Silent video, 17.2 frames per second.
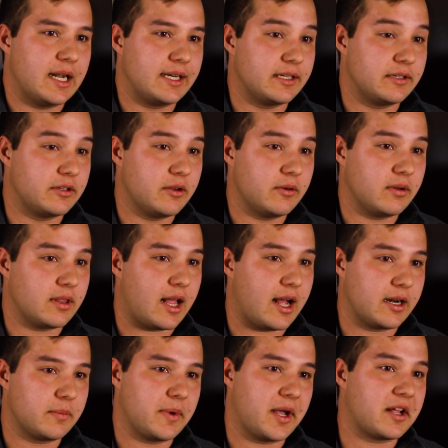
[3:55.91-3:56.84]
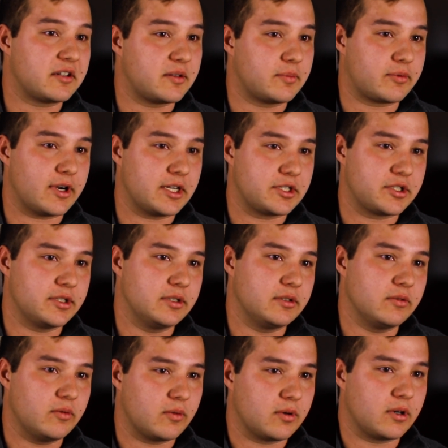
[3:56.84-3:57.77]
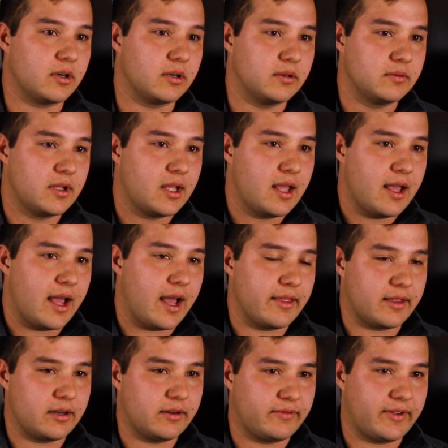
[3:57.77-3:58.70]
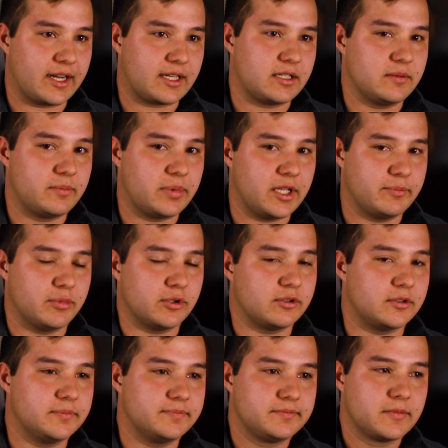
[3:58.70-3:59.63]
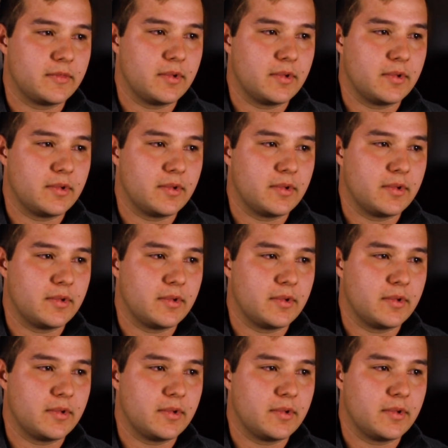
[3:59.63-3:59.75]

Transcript: I didn't know a lot about depression or how that affected people.